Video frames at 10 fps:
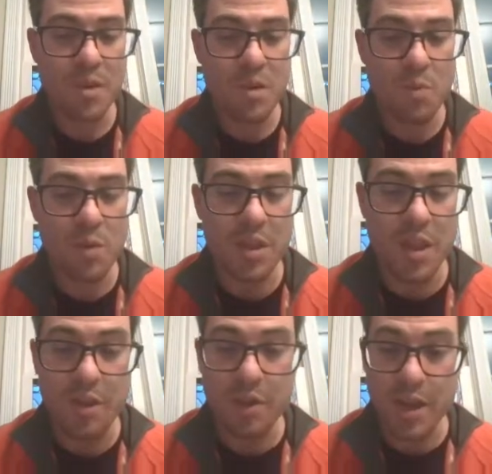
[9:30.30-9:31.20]
One of
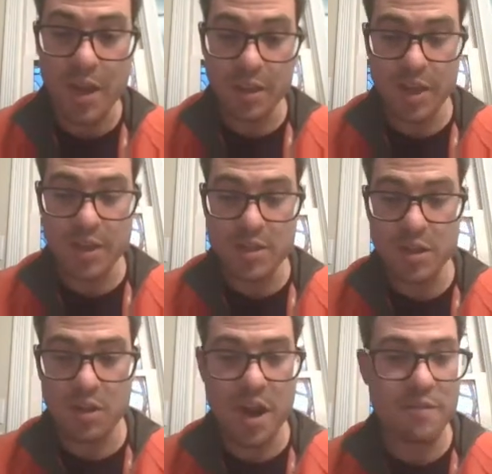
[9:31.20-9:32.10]
the other key things that
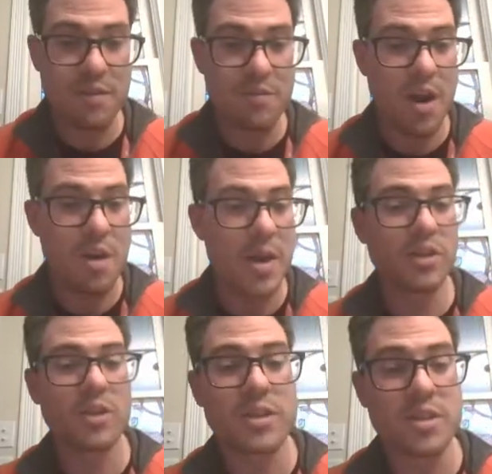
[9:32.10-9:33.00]
a lot of
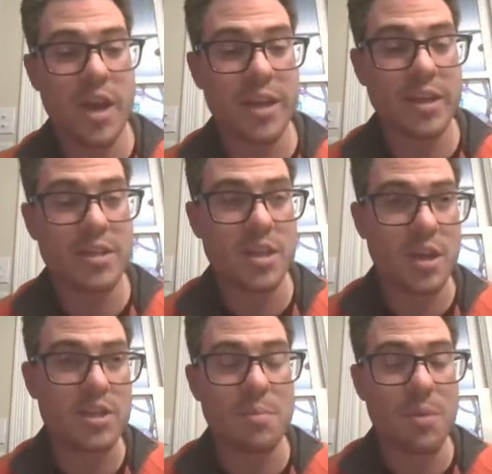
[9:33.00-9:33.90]
environmentalists like is it
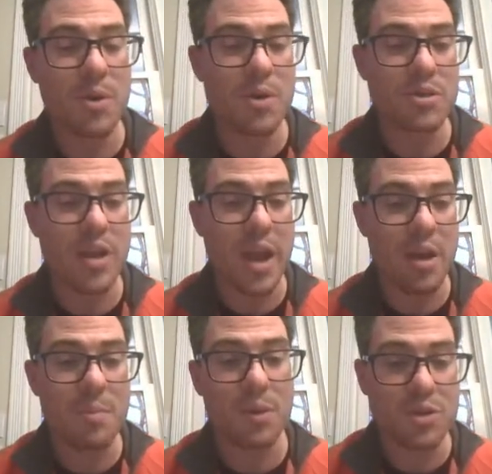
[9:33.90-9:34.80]
doesn't produce
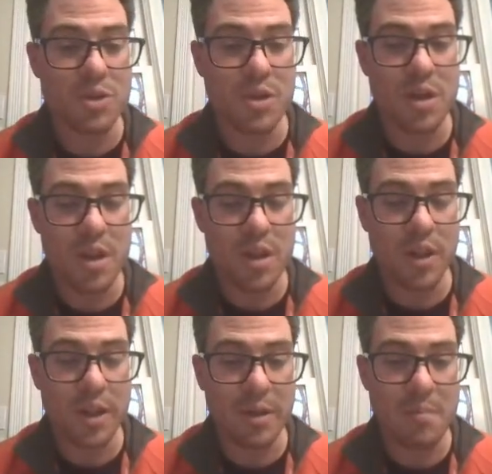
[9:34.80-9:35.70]
air pollution
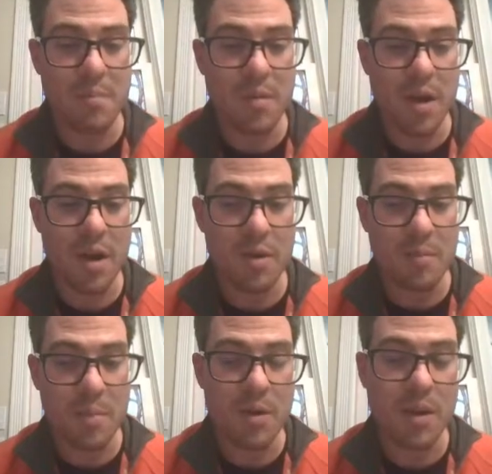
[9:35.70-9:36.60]
like
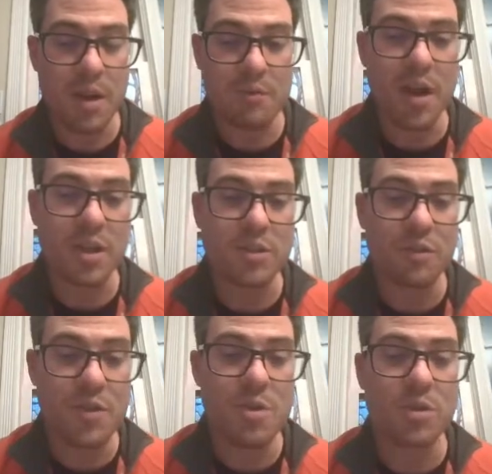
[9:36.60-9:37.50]
burning of fossil
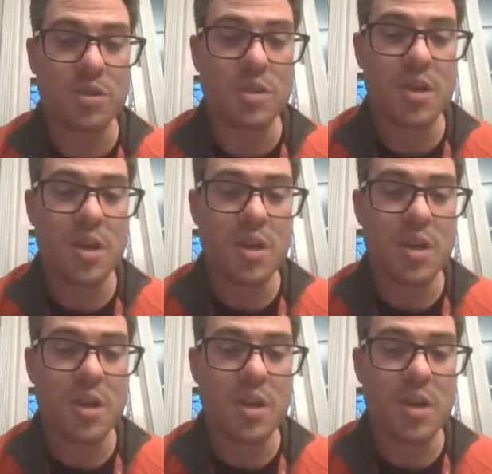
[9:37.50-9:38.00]
fuels.